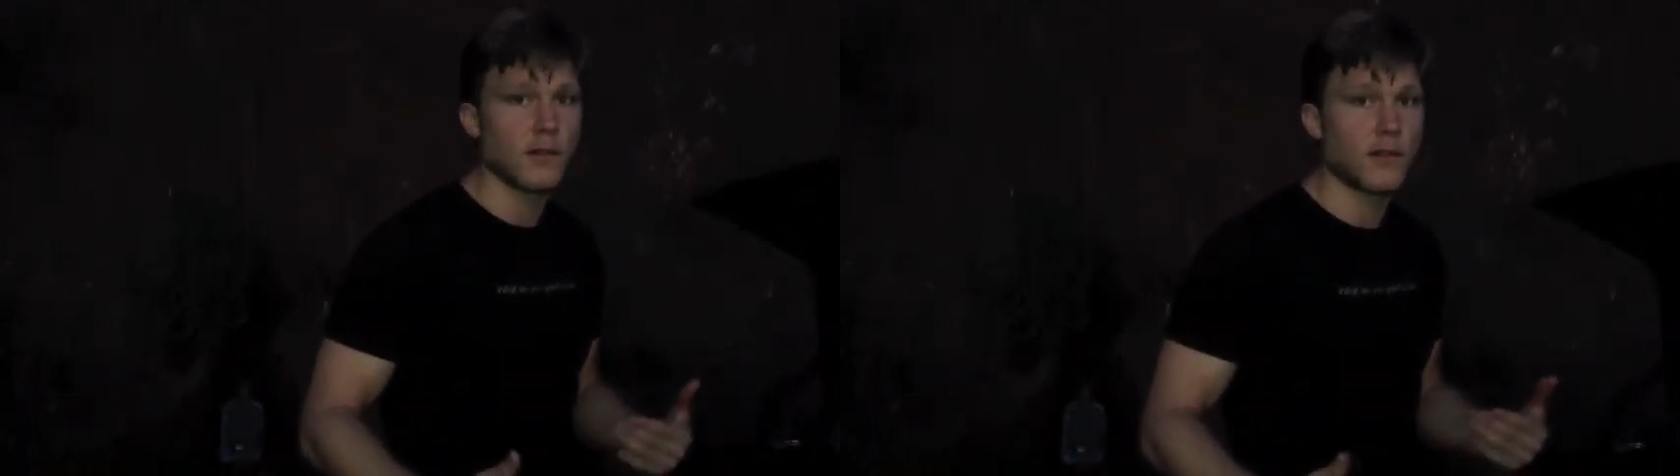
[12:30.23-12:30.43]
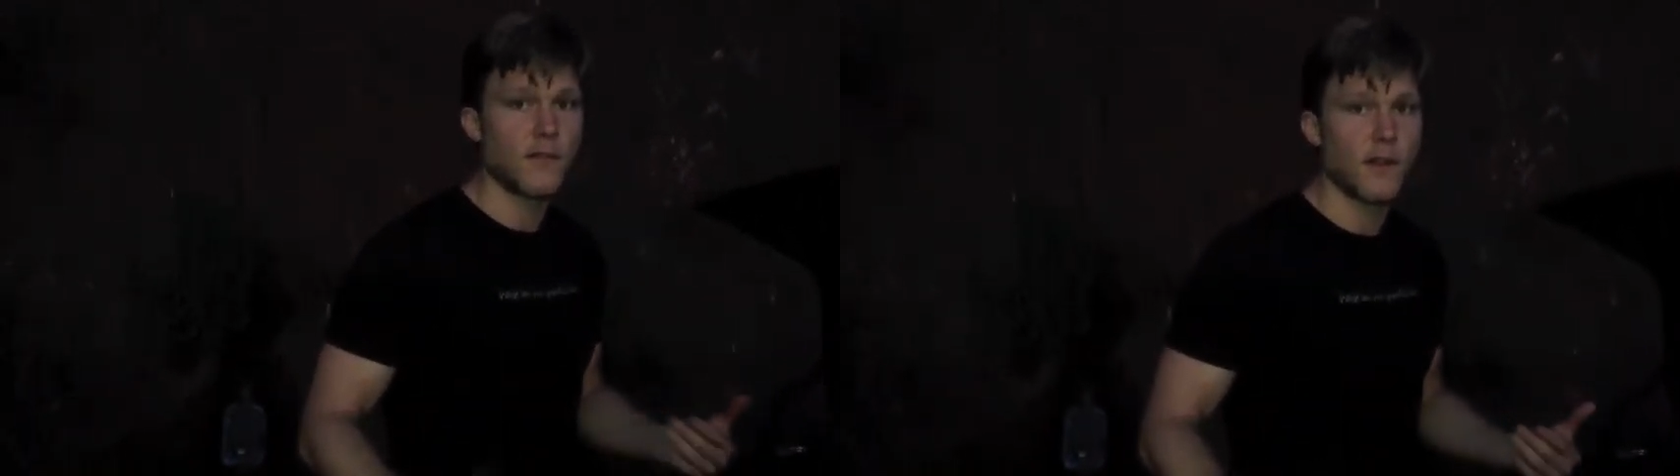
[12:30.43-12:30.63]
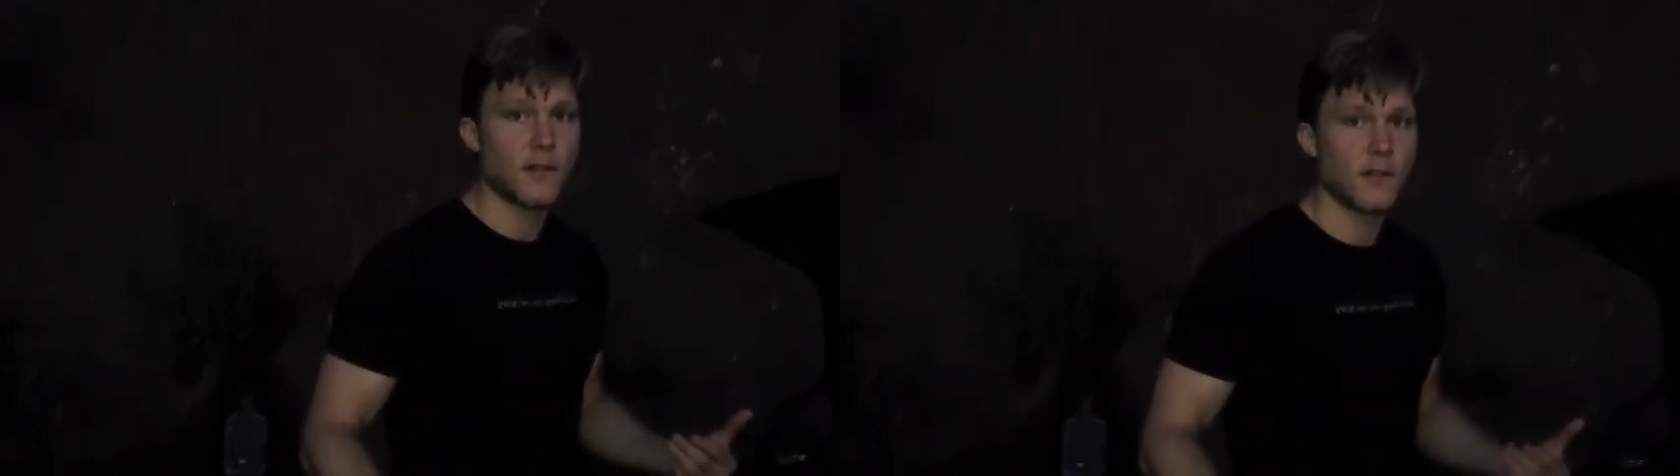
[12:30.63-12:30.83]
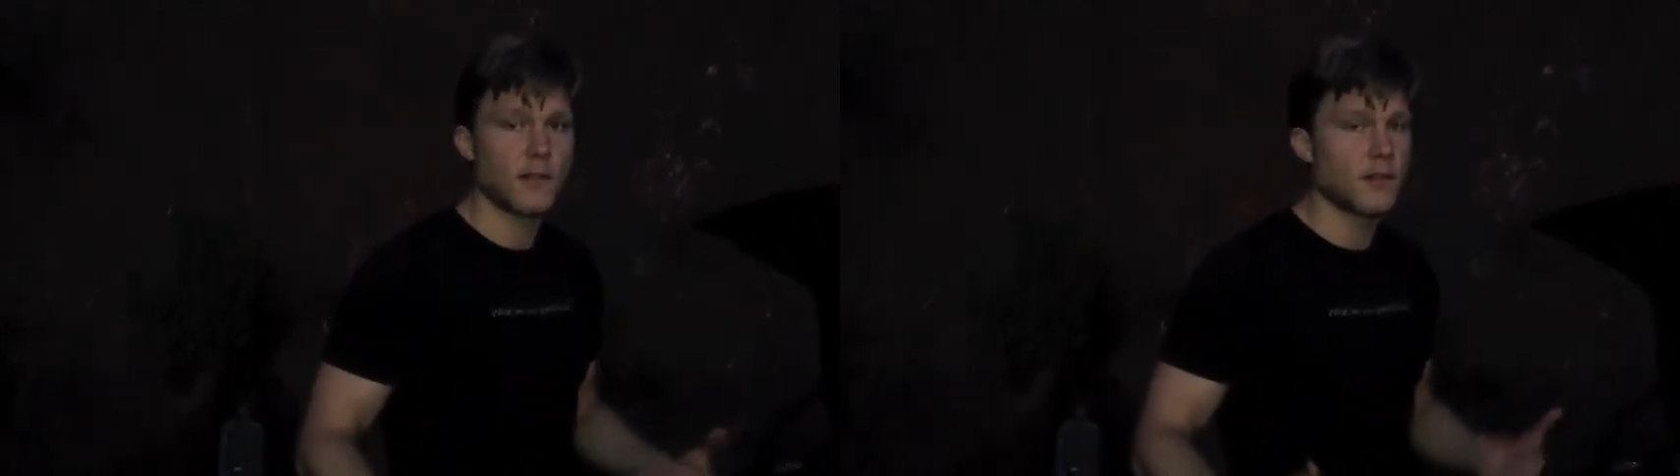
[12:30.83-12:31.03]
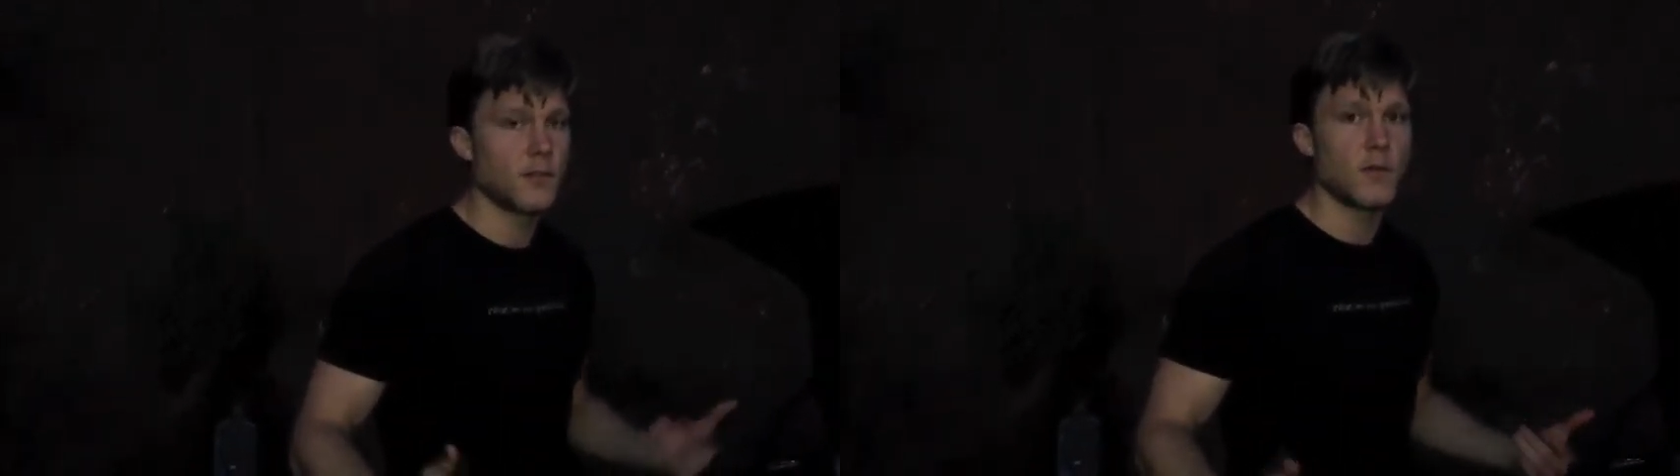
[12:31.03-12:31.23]
is farther,
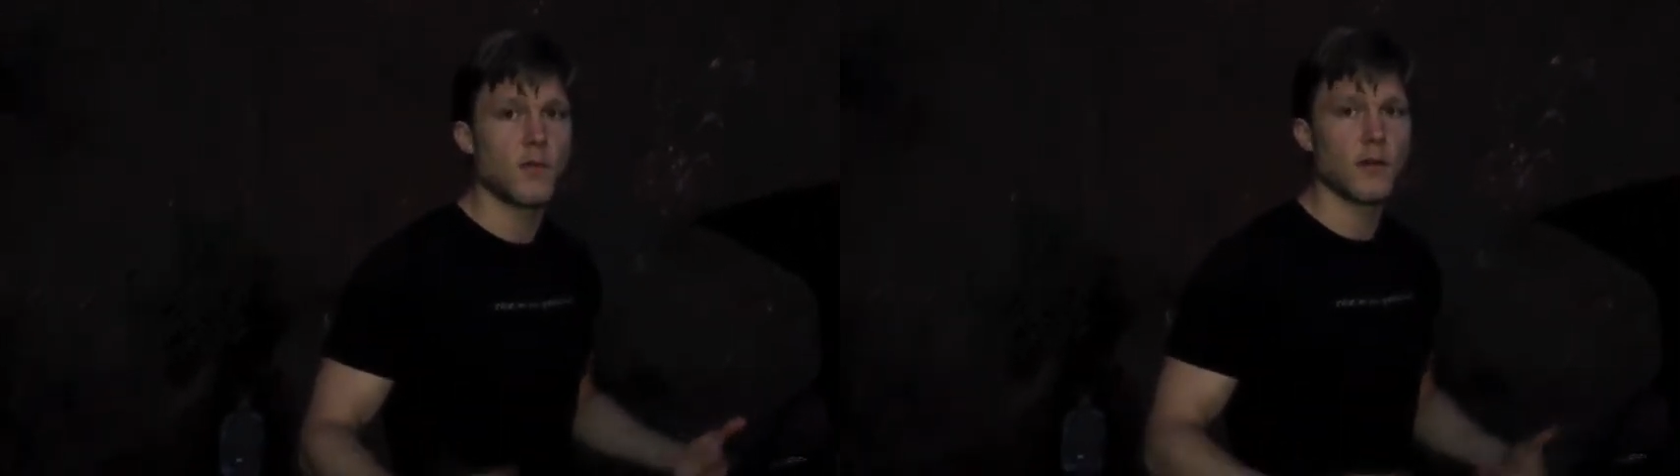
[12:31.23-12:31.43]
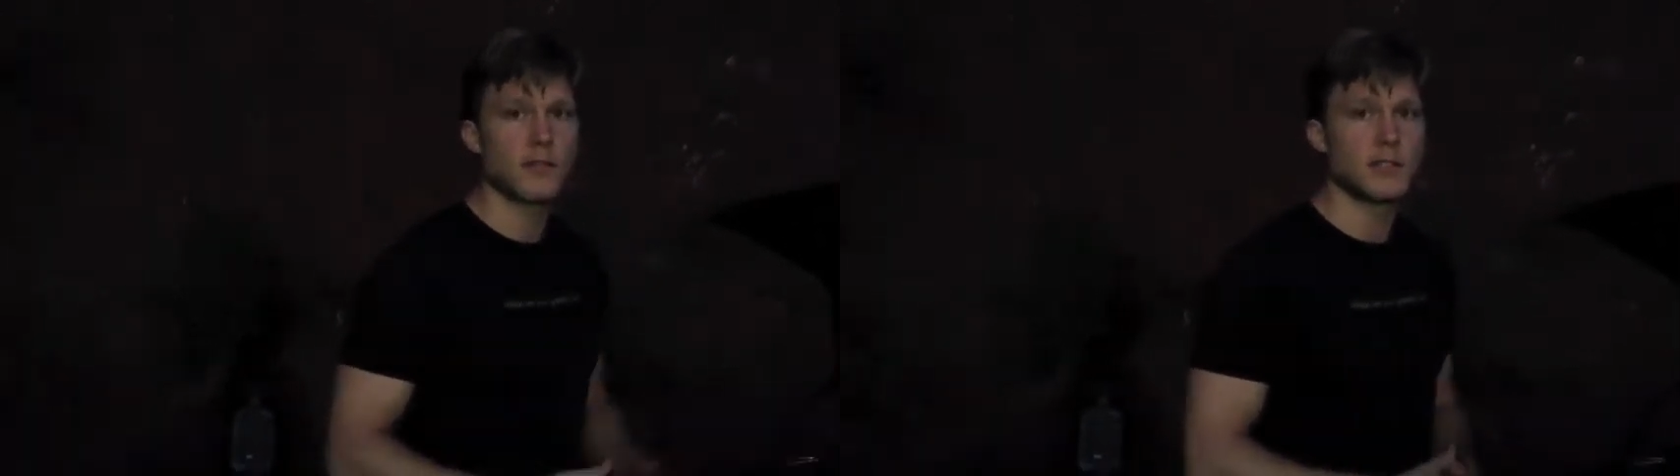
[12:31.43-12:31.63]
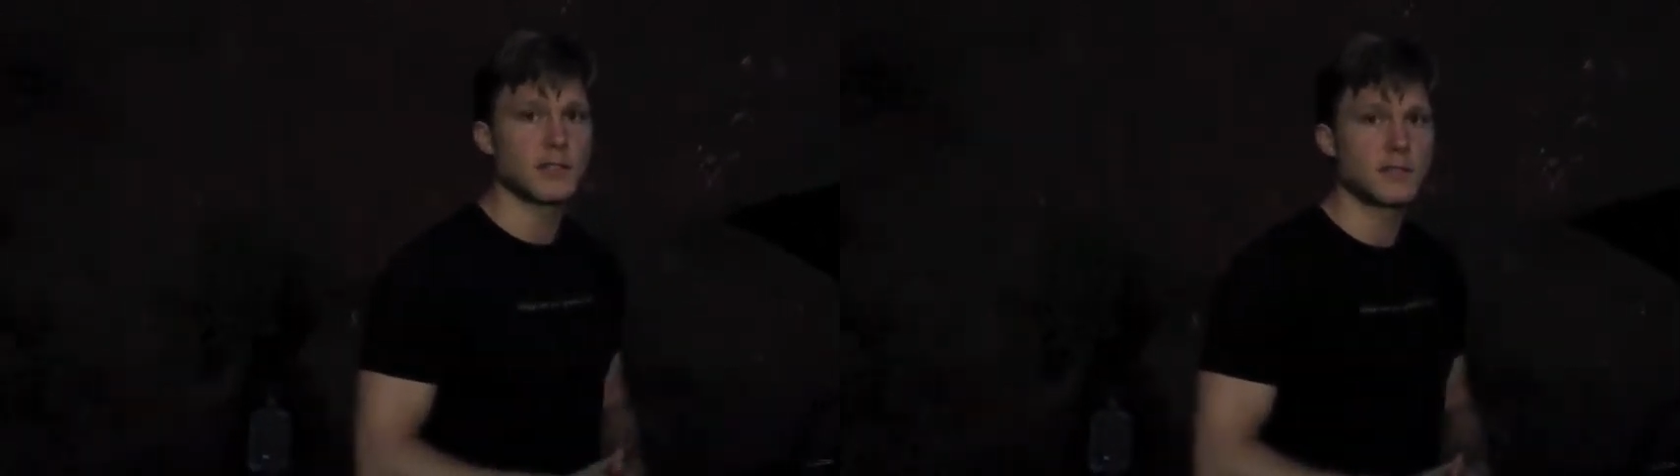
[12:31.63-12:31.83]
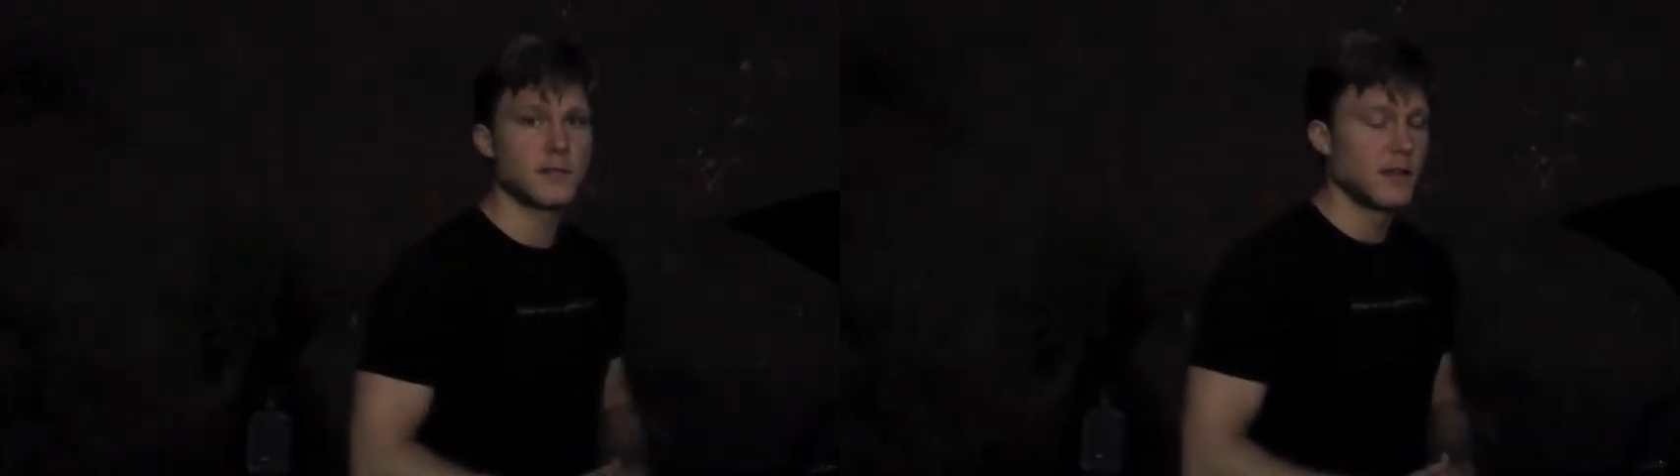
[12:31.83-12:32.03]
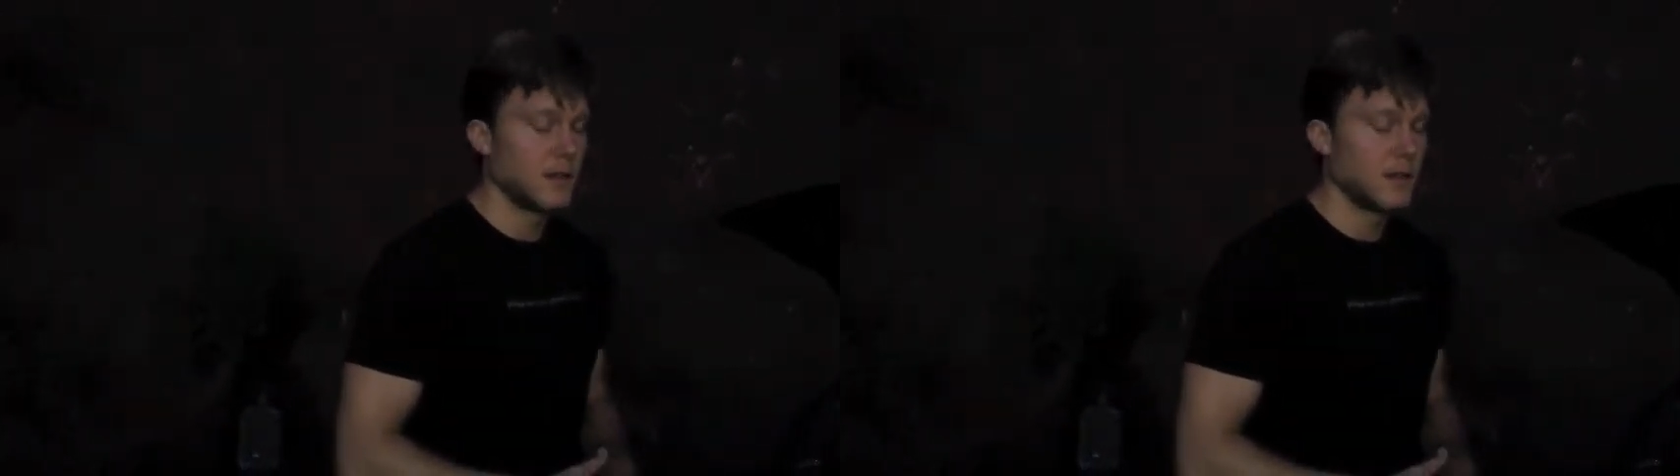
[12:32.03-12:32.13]
it could be worth just